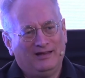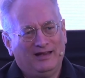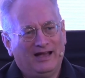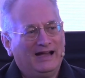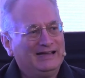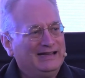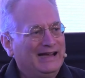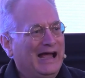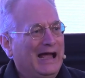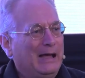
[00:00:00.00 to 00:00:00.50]

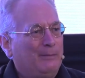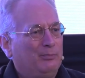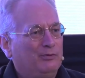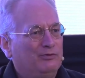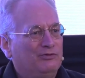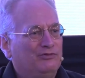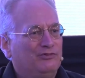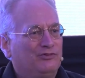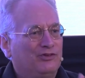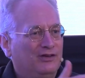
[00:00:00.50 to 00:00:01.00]
And it
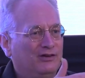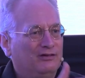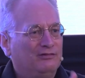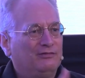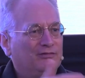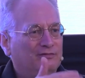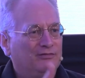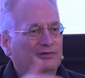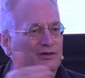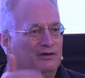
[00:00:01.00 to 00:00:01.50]
happens
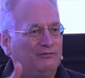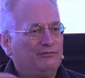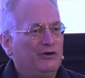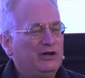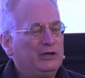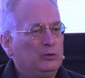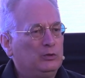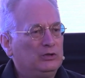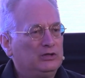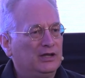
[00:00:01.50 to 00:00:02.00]

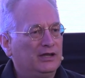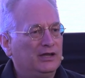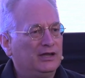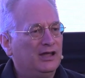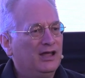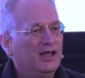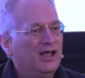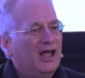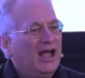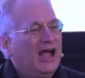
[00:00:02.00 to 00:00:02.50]
frequently.
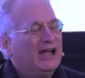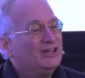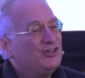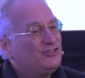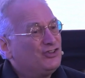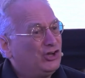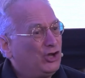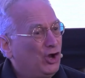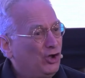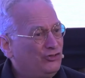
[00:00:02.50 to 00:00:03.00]
And as
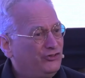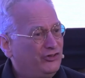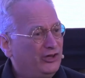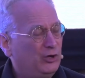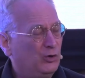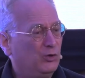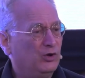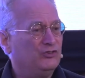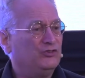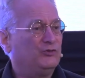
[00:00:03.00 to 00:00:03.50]
a
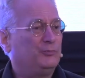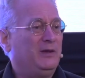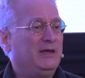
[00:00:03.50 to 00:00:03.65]
consequence,